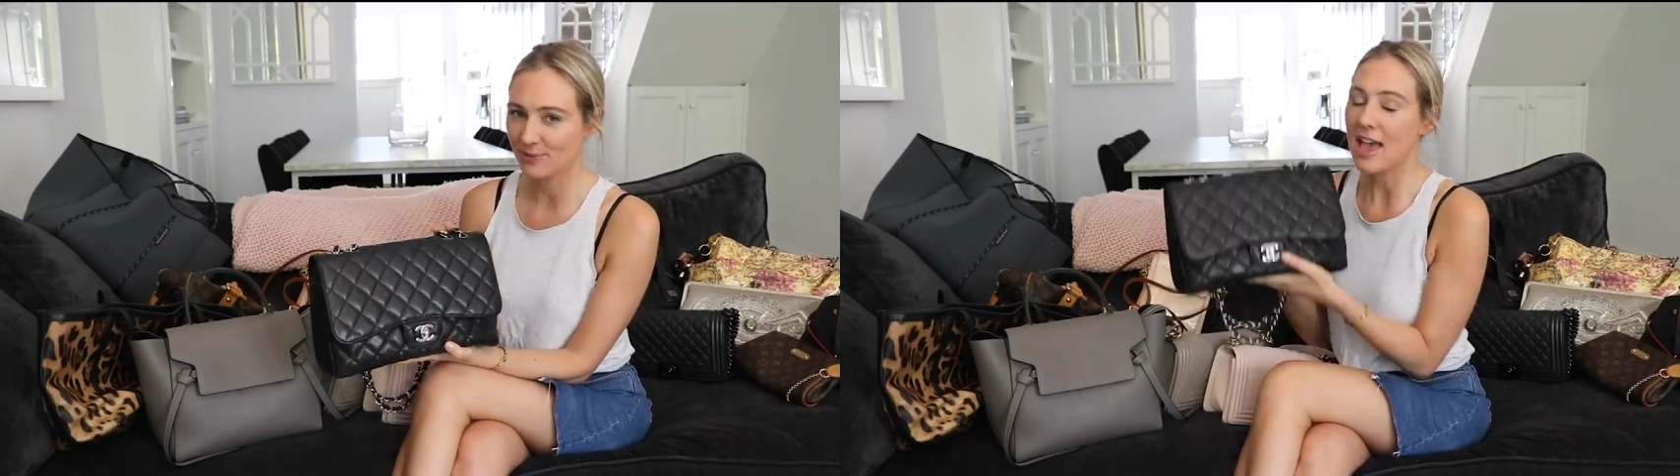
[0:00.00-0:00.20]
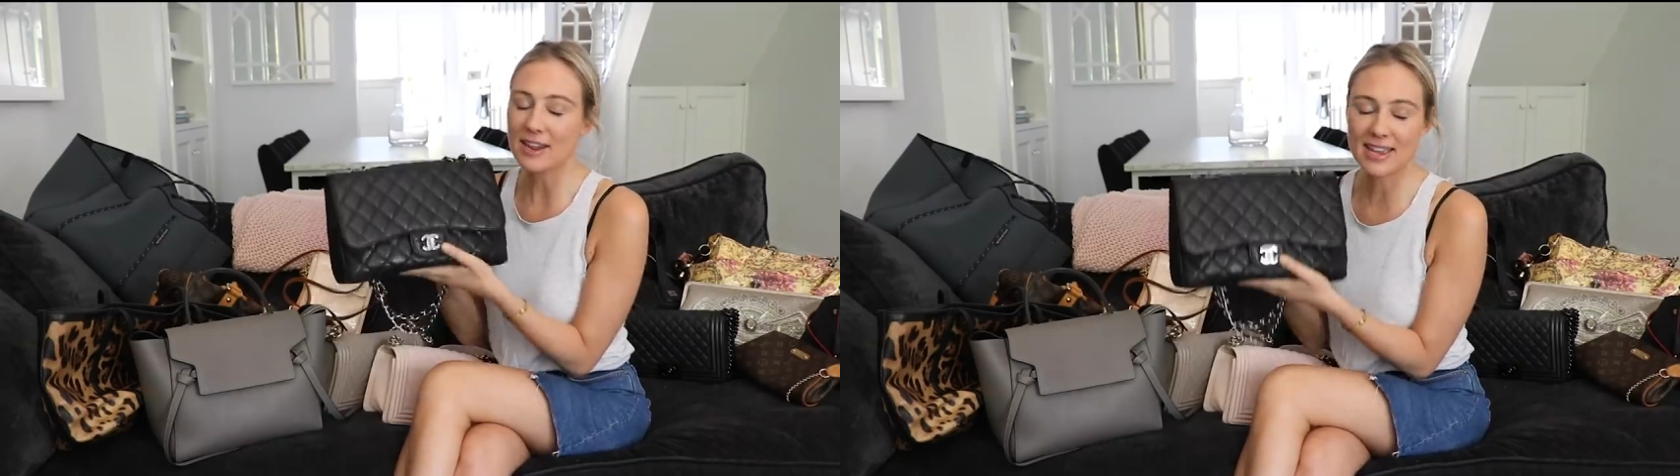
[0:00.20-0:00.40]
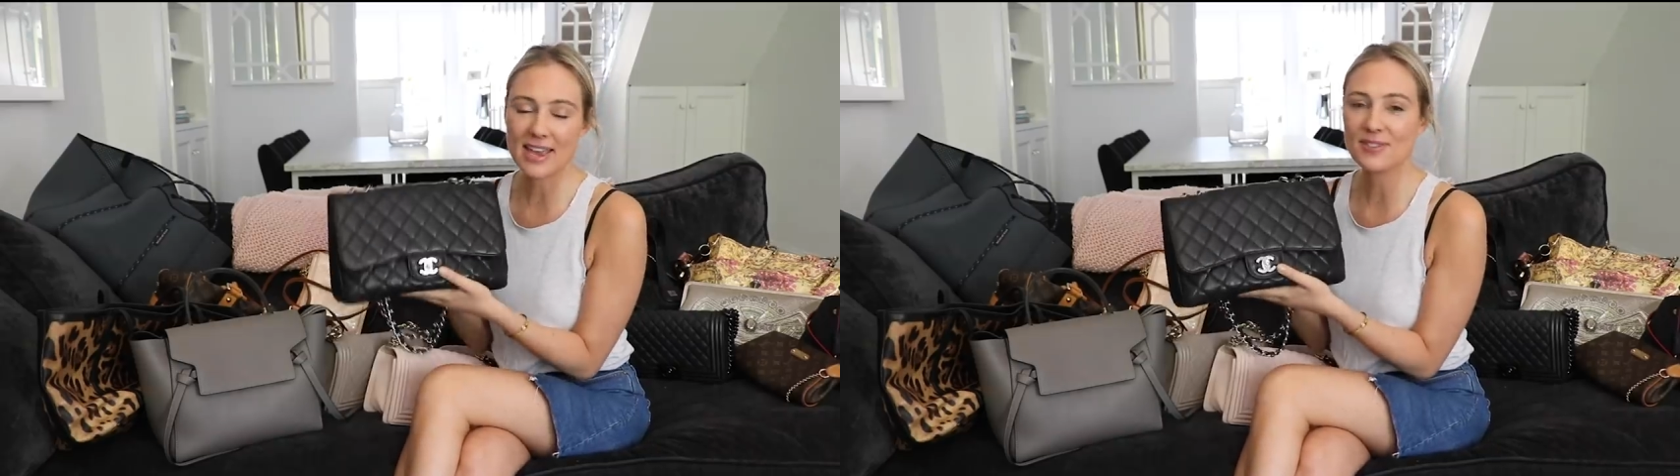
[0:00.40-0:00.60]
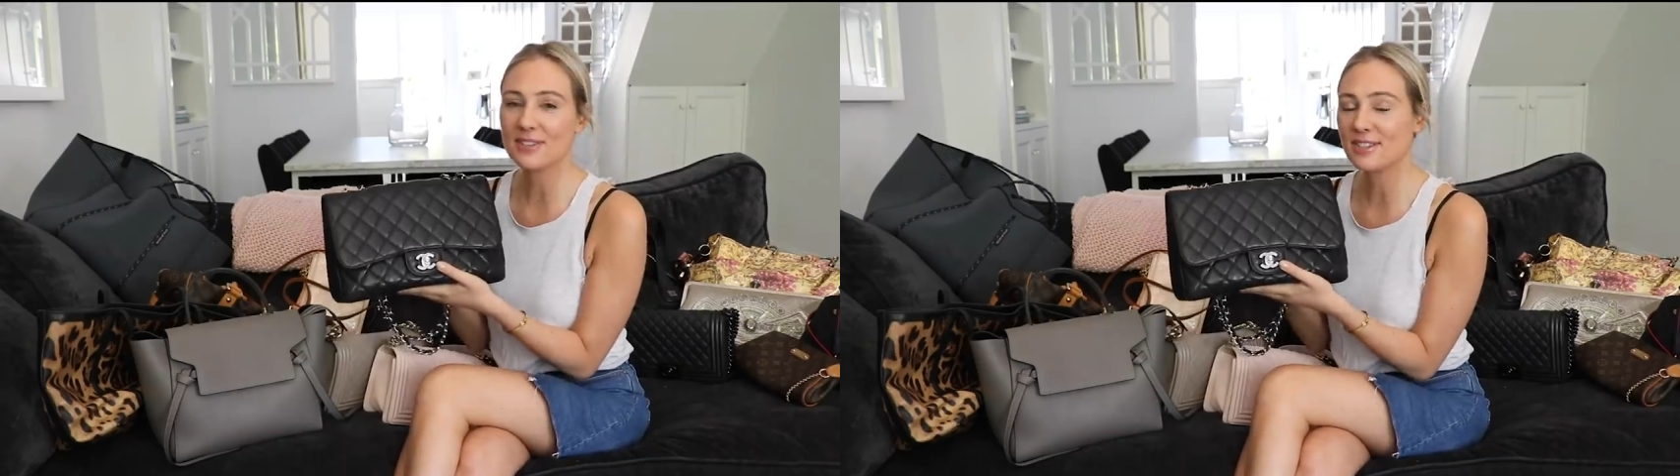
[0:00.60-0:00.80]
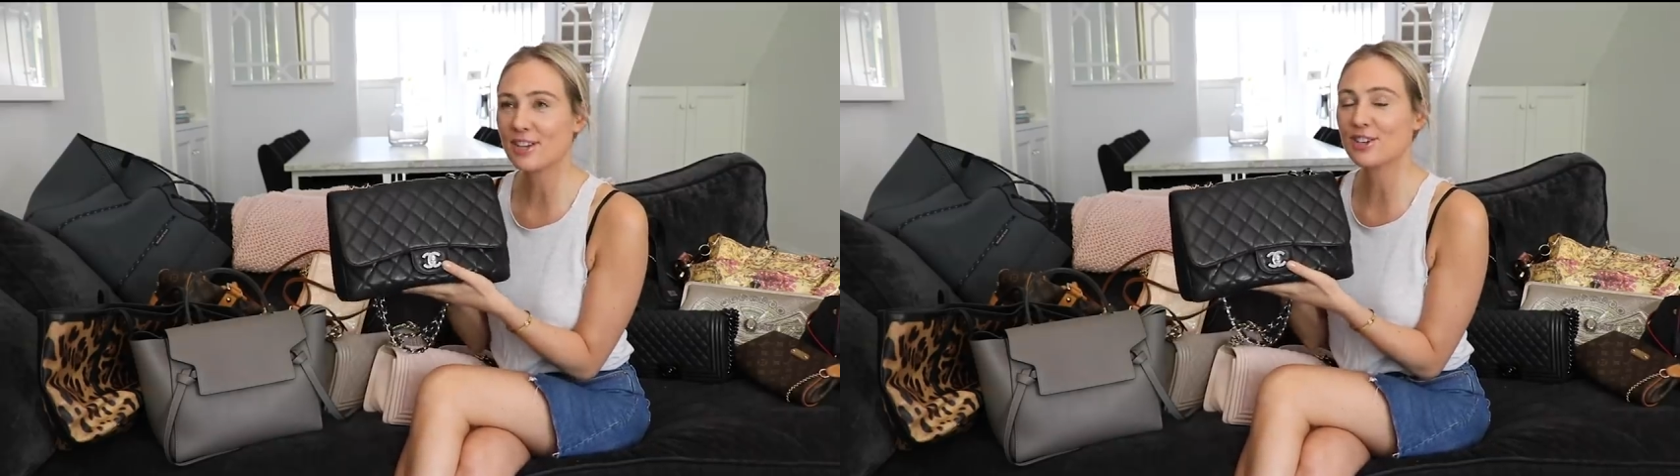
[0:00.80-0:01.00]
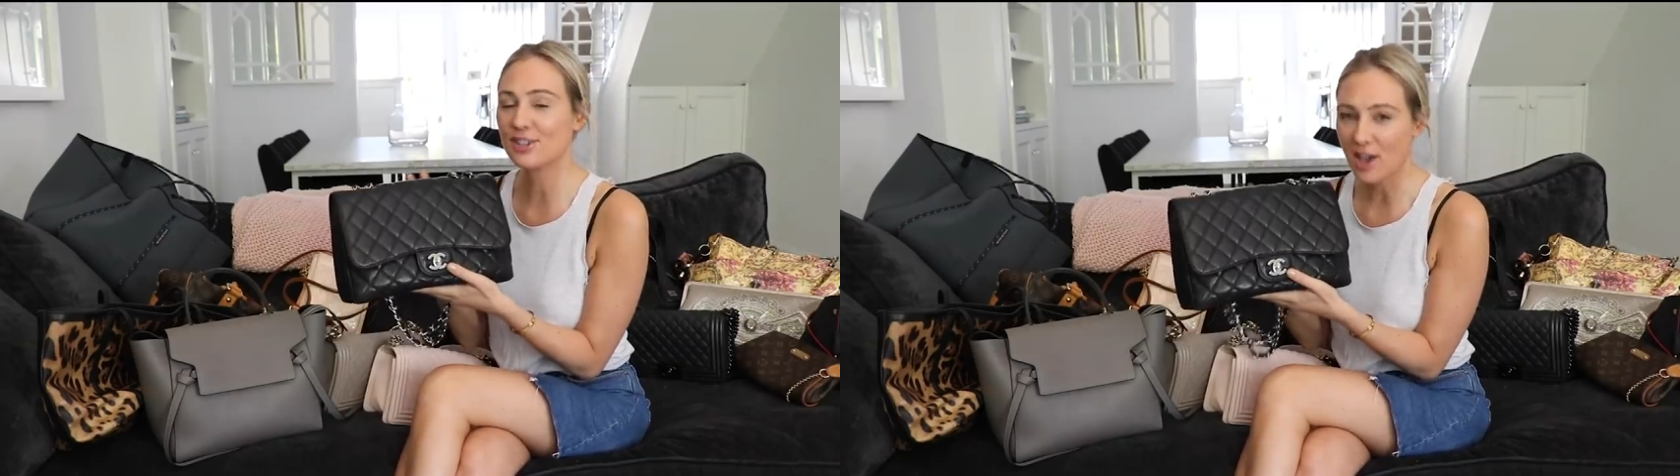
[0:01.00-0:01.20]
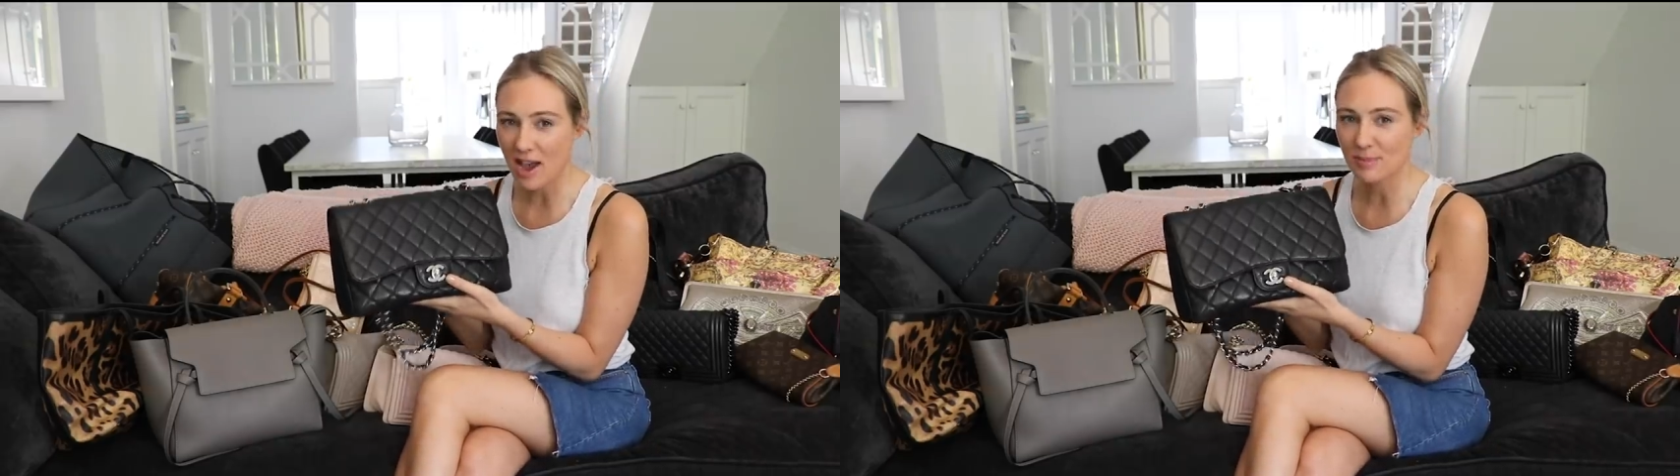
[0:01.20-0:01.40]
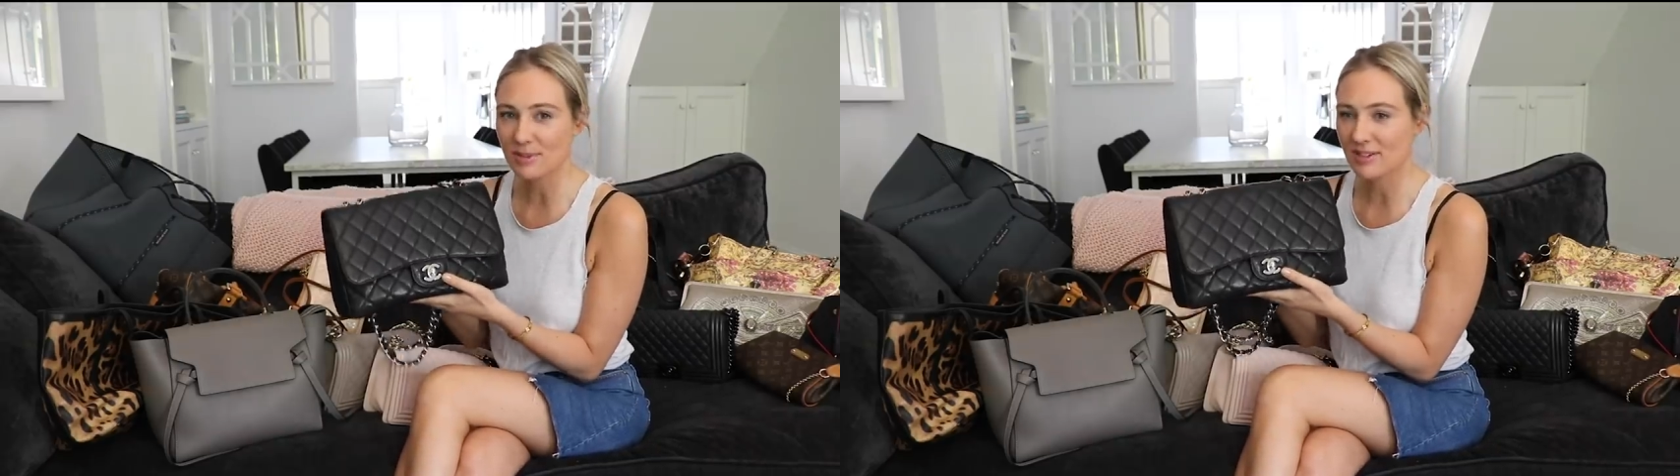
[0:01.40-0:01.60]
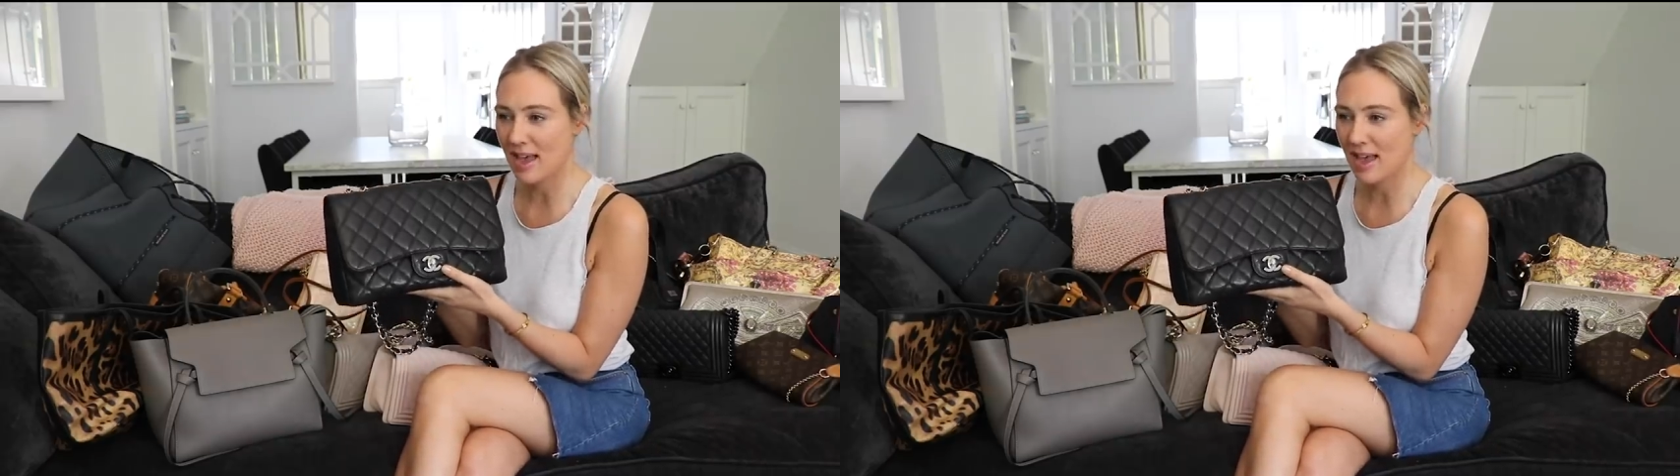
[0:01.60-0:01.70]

And again, this is such a timeless